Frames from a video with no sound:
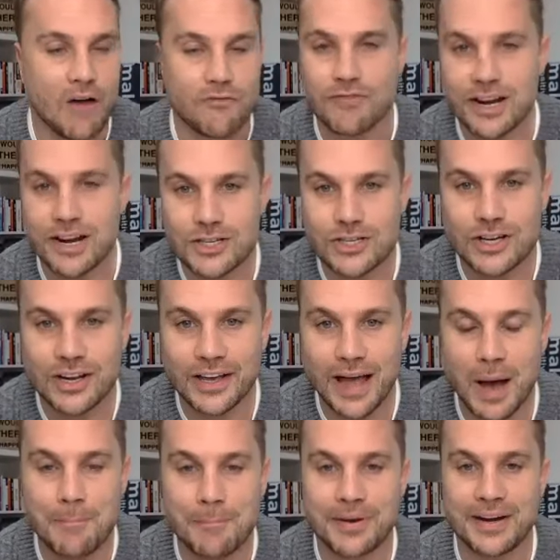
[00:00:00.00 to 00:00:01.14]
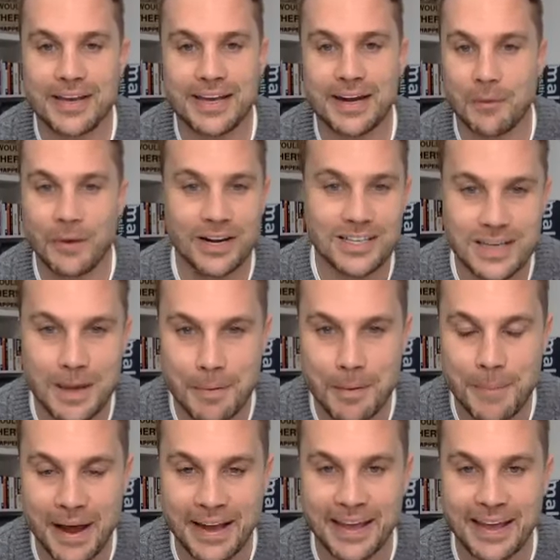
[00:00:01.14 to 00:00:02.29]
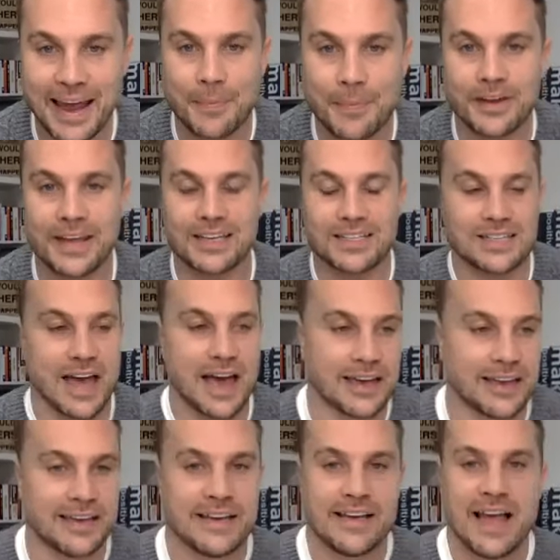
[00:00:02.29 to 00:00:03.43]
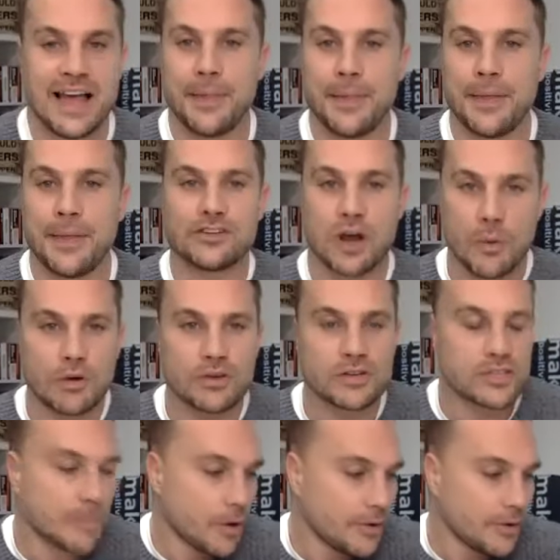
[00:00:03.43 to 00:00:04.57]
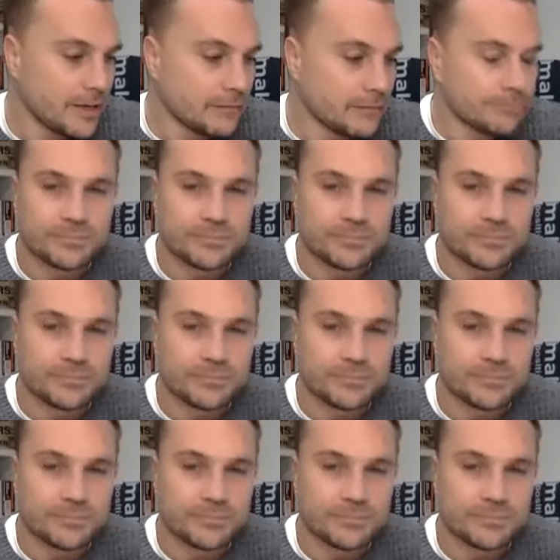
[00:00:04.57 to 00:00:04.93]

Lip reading: registered a company, and I went to set up a bank account the next day. And then, do you know what, Simone?